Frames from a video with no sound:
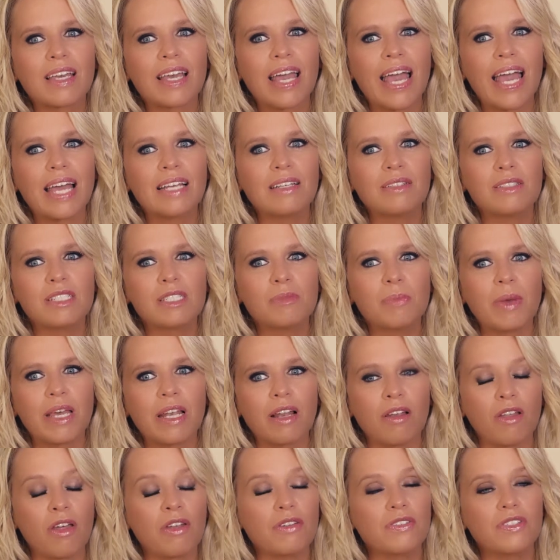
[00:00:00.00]
had
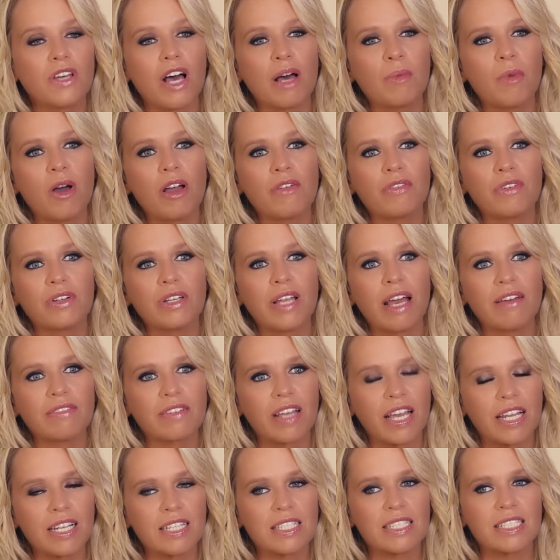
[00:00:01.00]
spent a lot of time over in
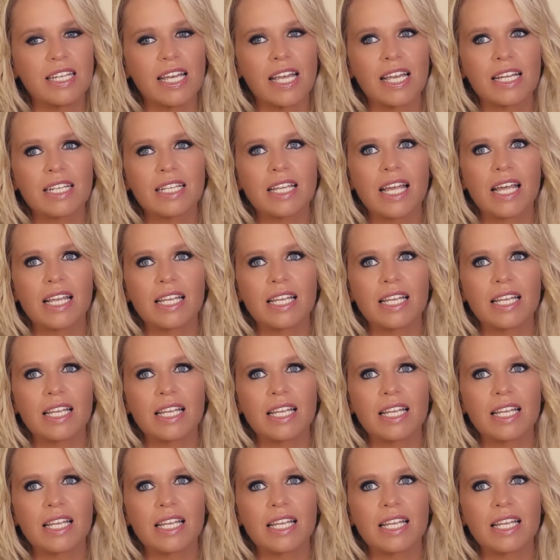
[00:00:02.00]
Afghanistan,